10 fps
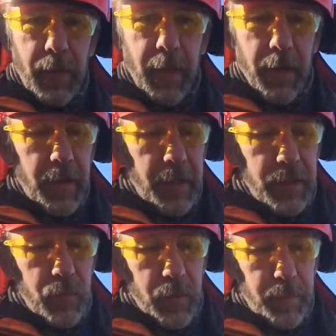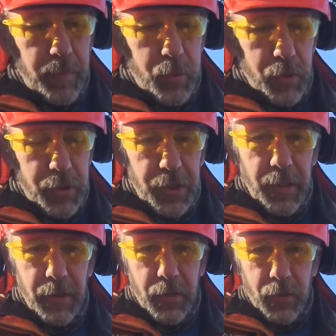there is we're
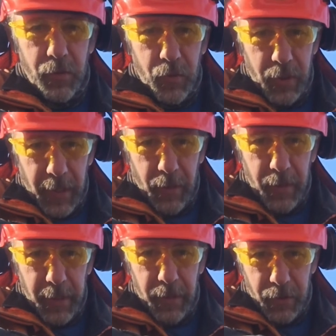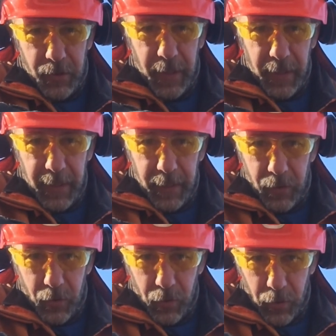pushing the tooth down in to try to get it
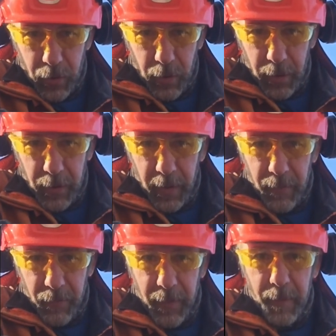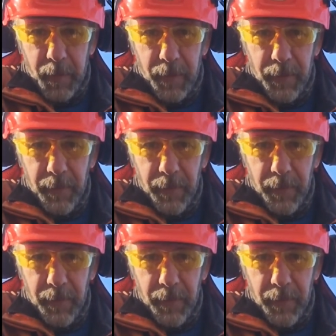to hook onto that fiber.